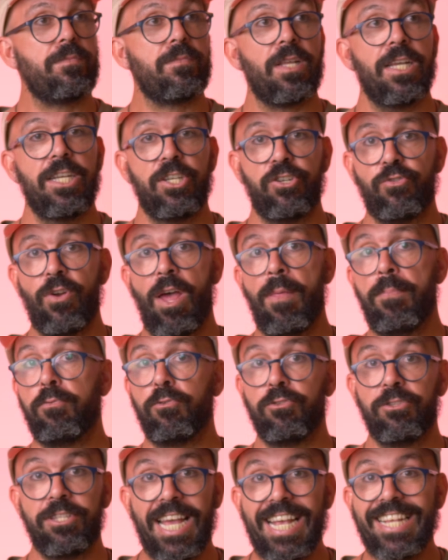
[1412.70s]
and
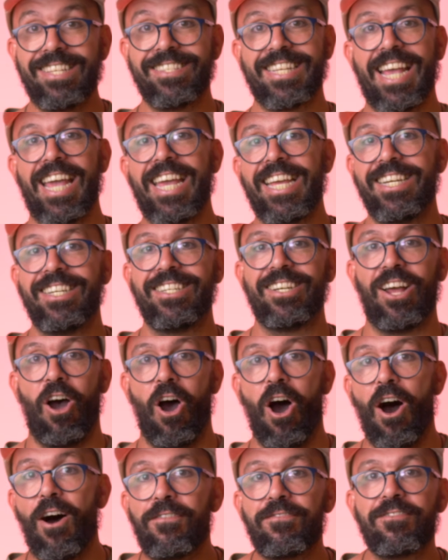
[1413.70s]
Shredpool, they skate
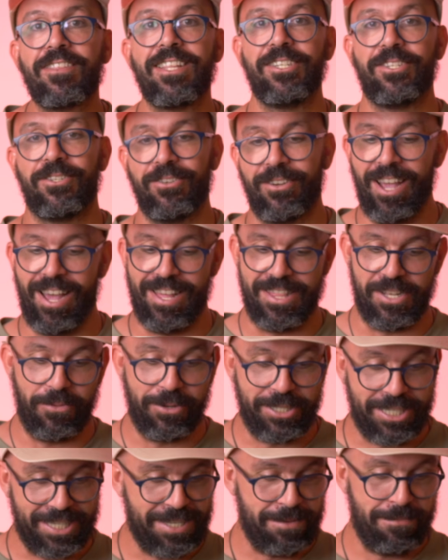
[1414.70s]
often together,
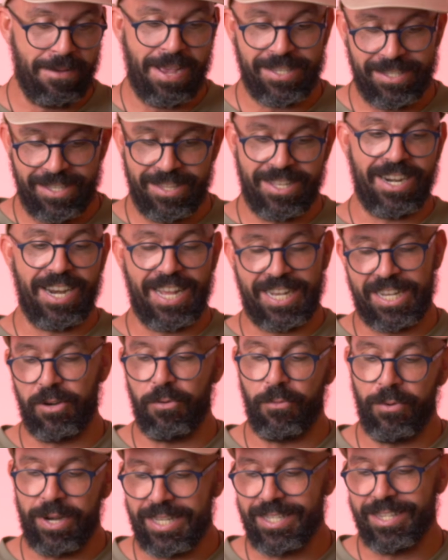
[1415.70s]
which is amazing. They're like a
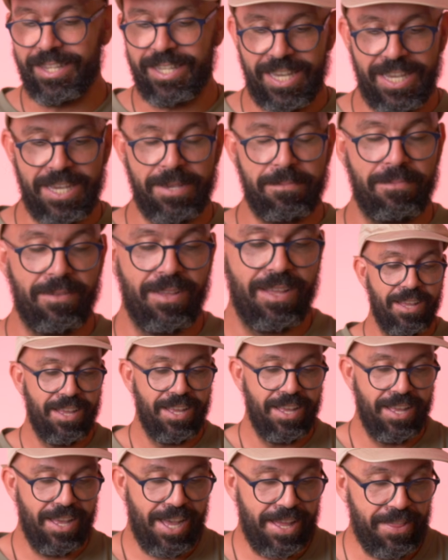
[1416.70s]
real team.
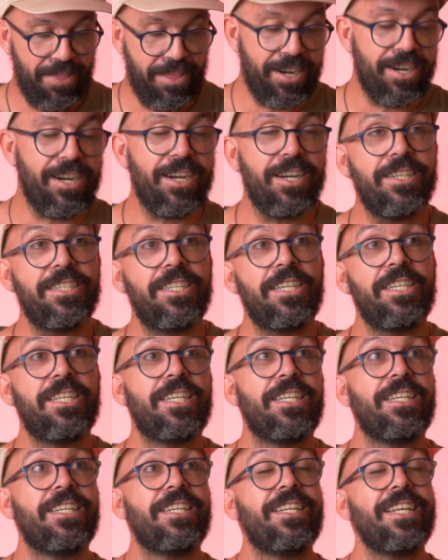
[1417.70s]
And they are
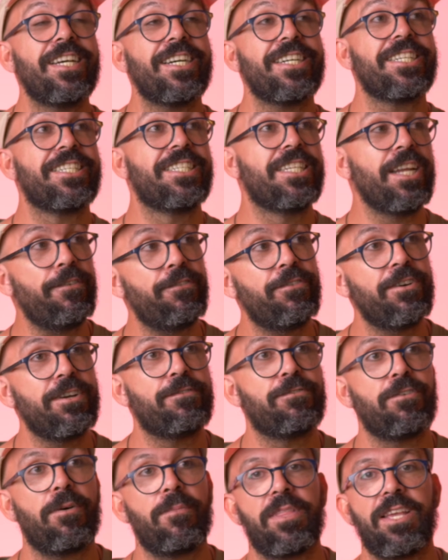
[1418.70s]
different
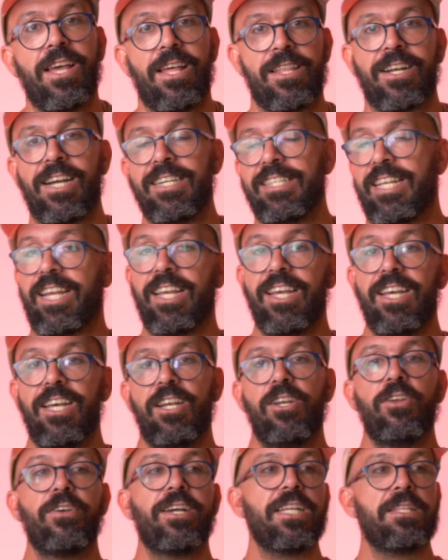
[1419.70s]
from the other guys. Like,
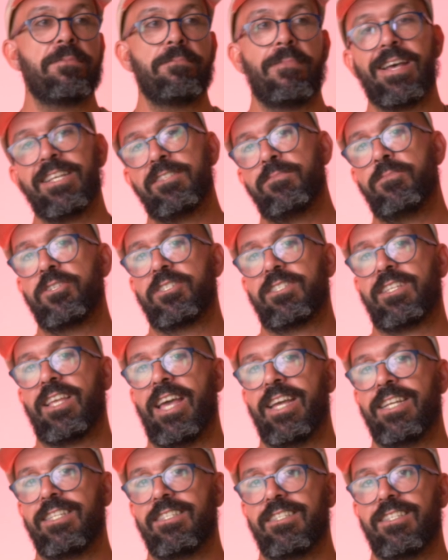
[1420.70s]
look at Mesmer
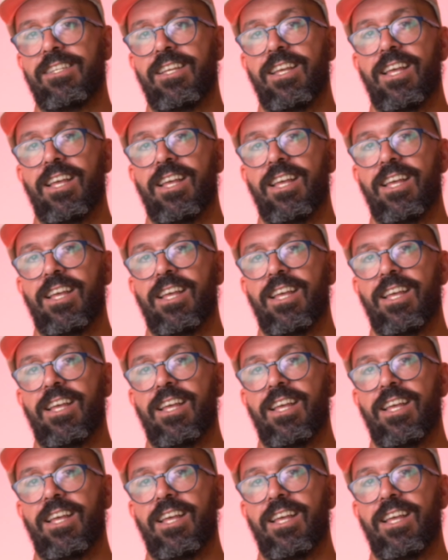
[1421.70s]
skates.